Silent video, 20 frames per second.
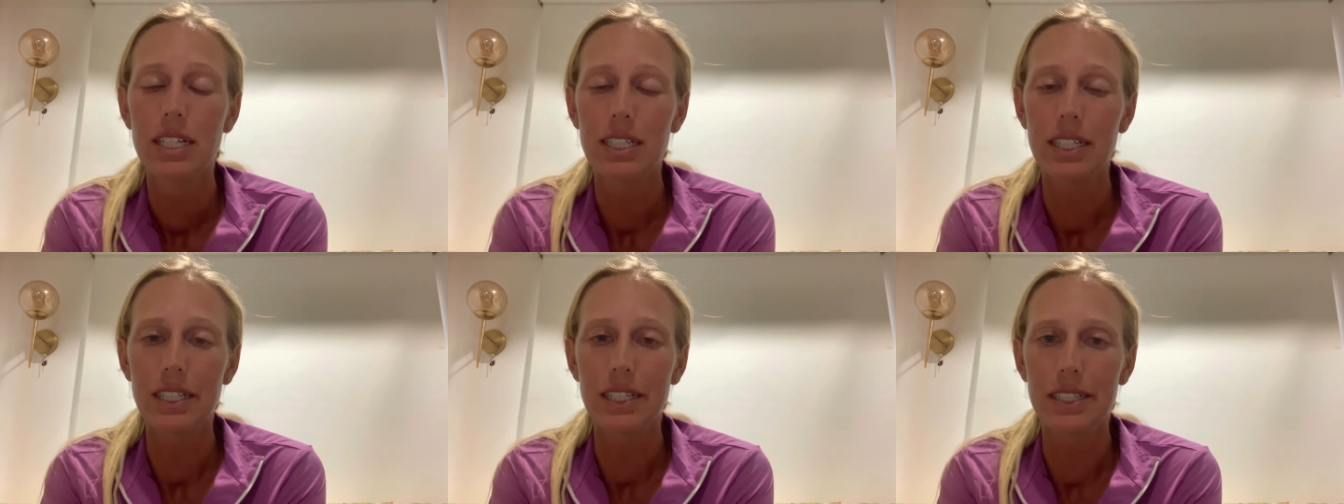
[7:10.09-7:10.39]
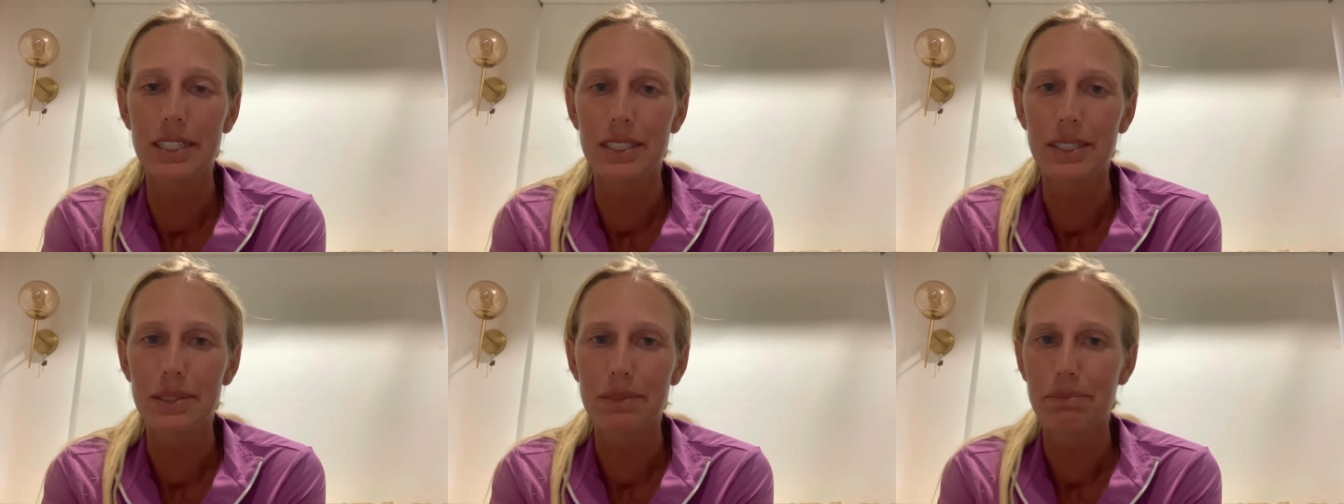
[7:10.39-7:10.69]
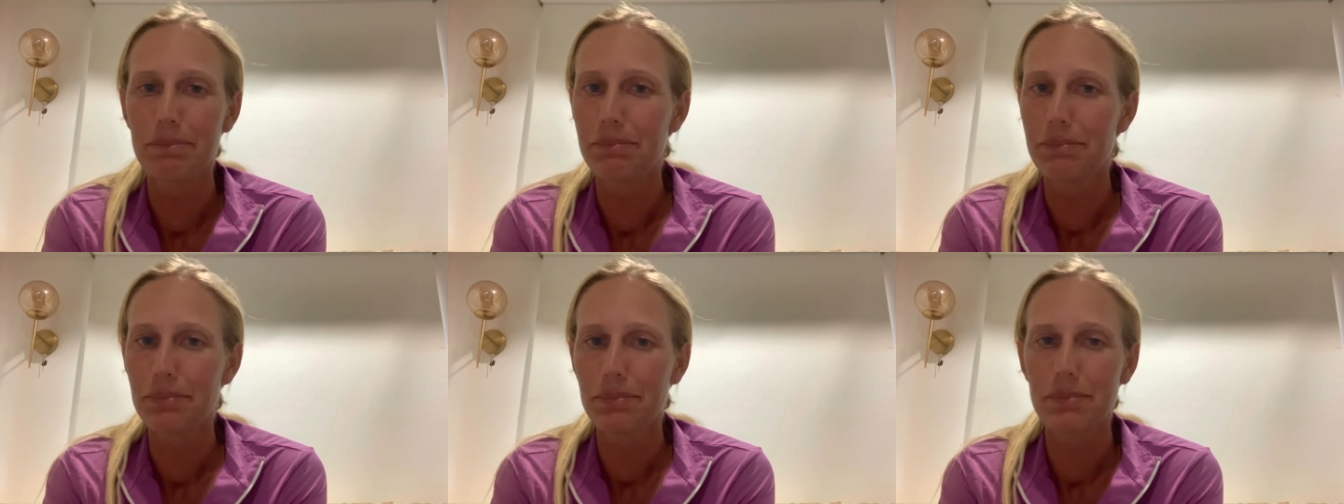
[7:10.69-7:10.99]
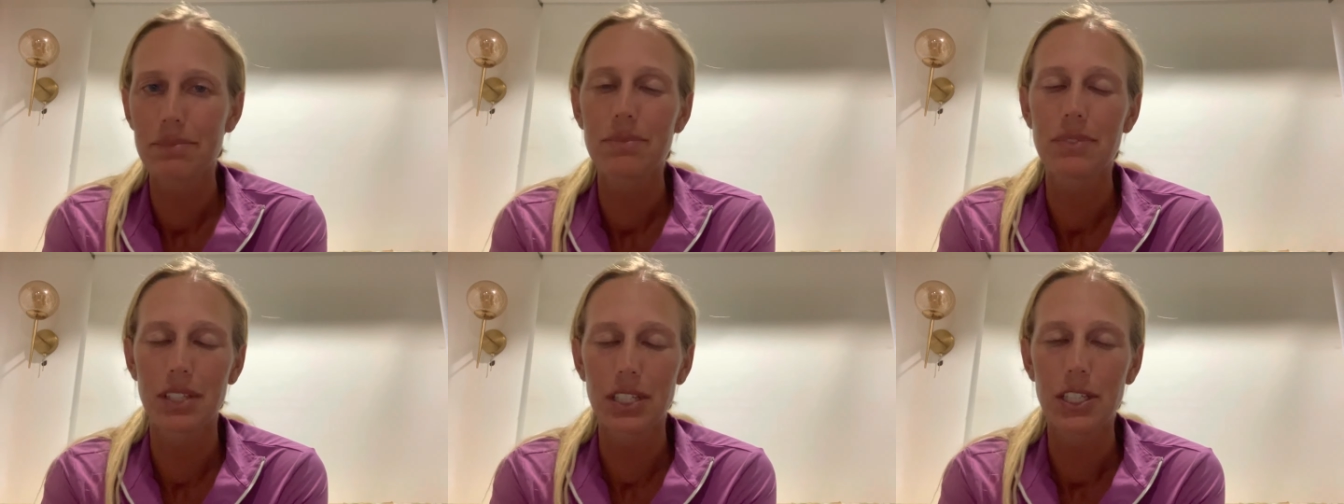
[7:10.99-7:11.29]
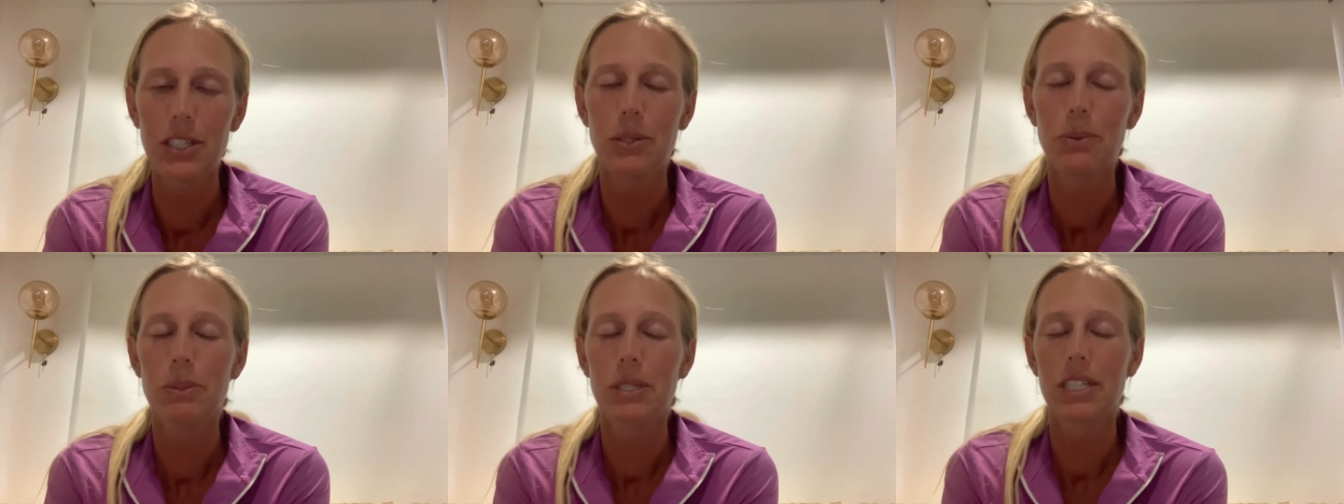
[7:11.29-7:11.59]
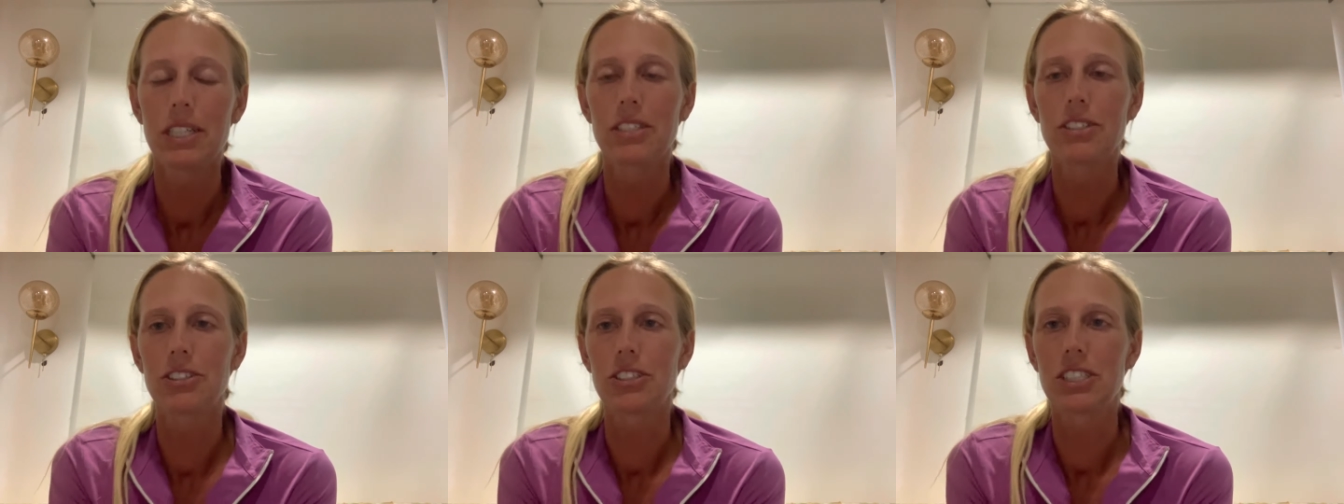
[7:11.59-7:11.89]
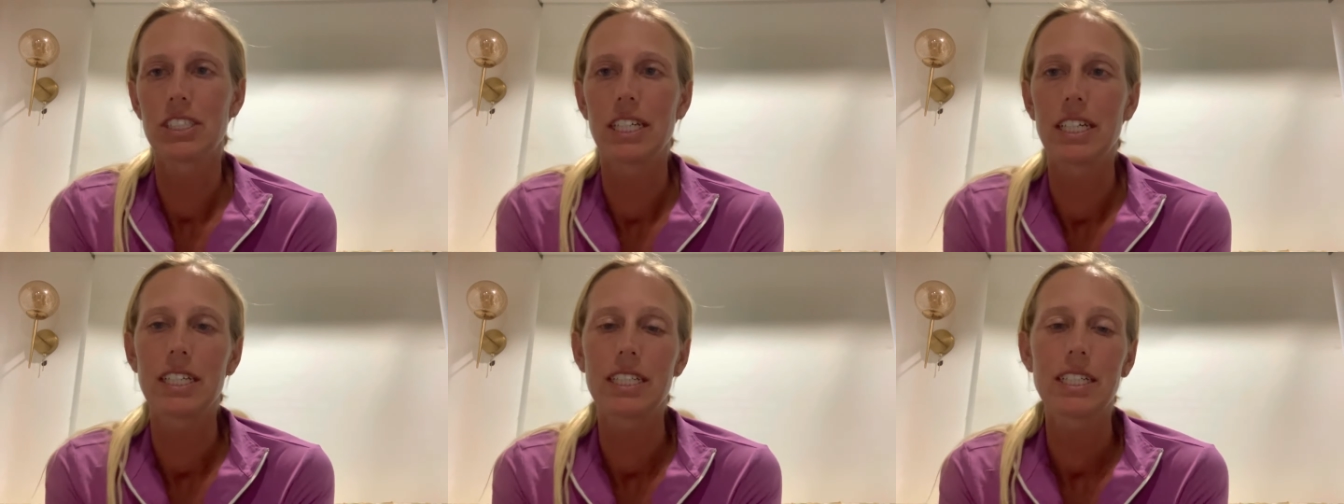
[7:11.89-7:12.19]
um, you would
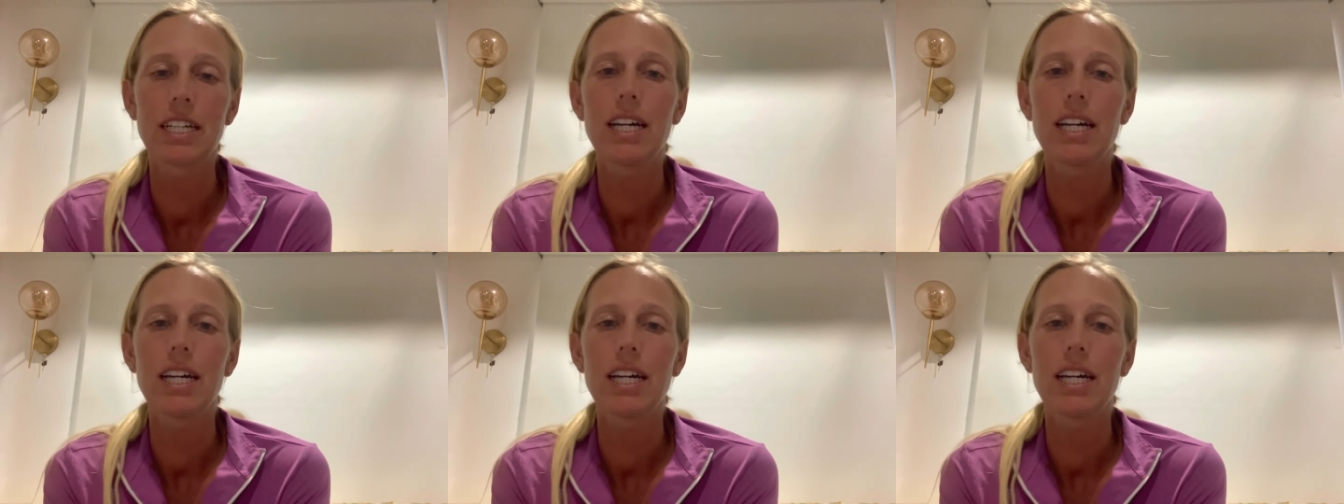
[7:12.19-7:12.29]
understand.